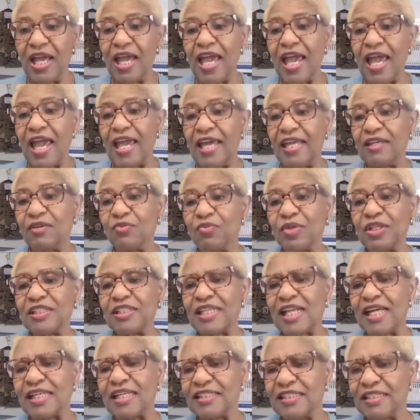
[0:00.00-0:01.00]
And the reason
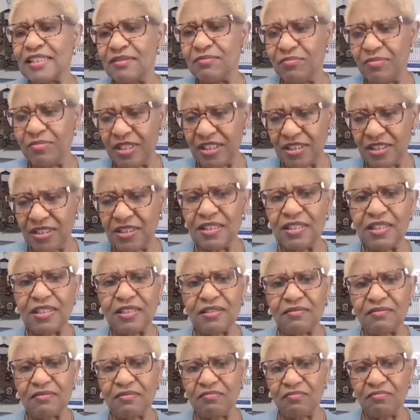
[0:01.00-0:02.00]
I didn't mention it
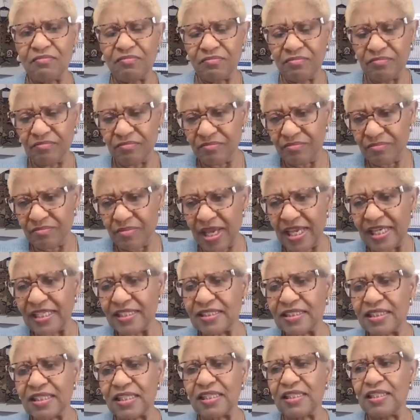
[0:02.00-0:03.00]

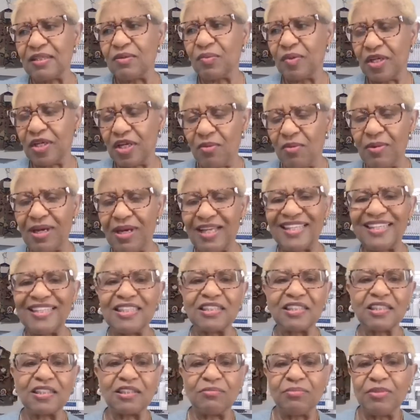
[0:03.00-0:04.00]
basically it wasn't on my
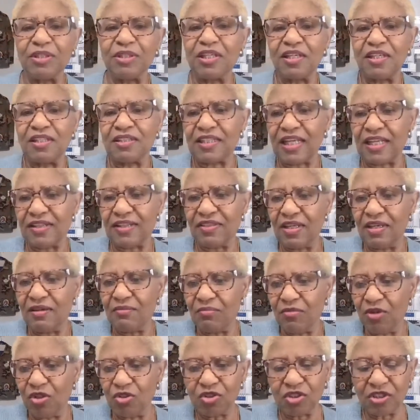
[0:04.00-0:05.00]
list is because I think
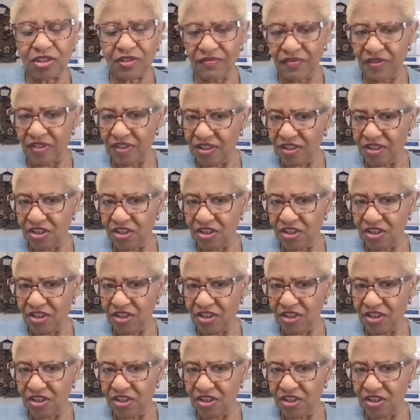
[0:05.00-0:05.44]
most of us